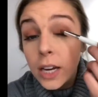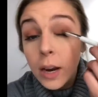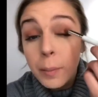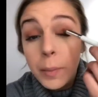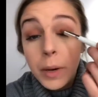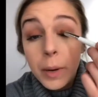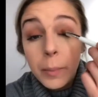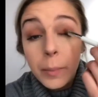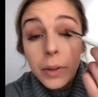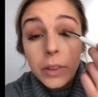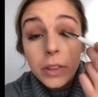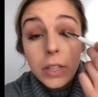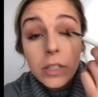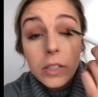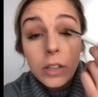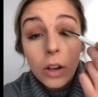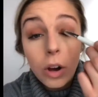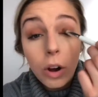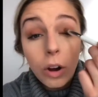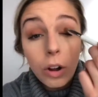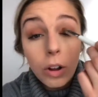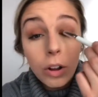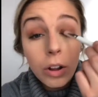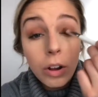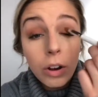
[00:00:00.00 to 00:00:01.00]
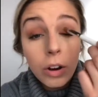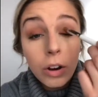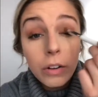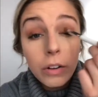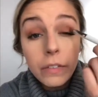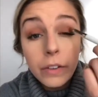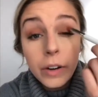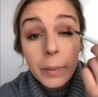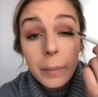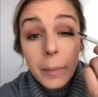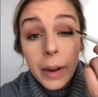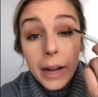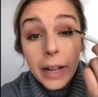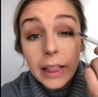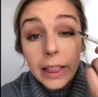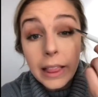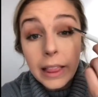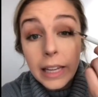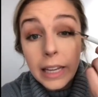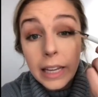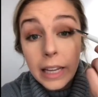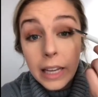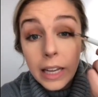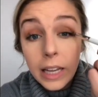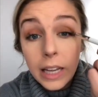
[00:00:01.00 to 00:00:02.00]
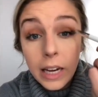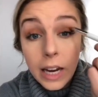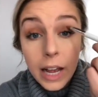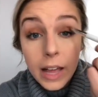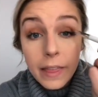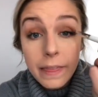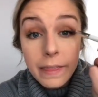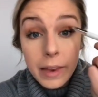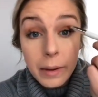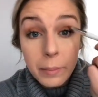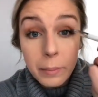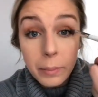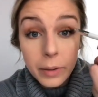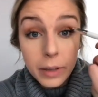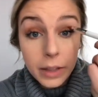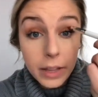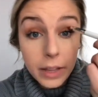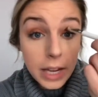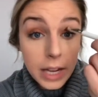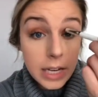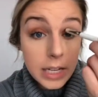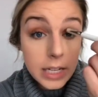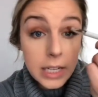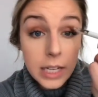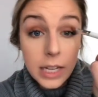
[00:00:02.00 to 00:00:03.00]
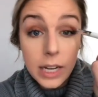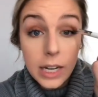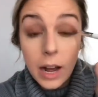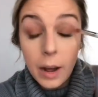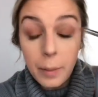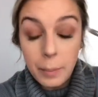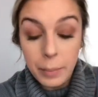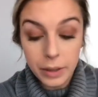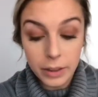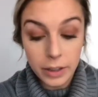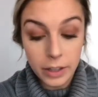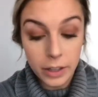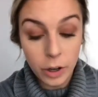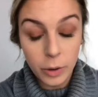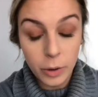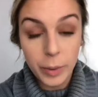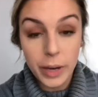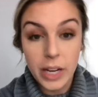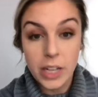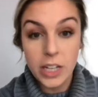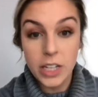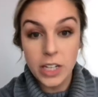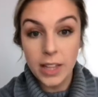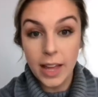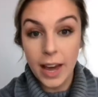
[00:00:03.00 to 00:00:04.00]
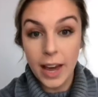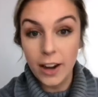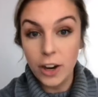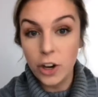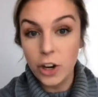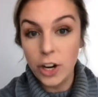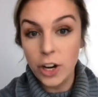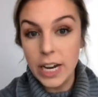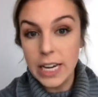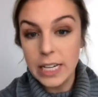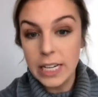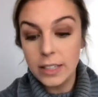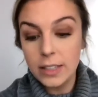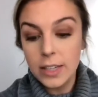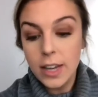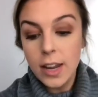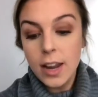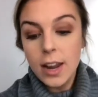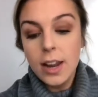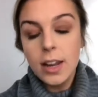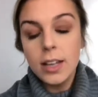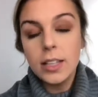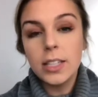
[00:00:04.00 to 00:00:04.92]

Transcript: and I'm gonna put this all over my lid and then blend it up a little bit into that crease.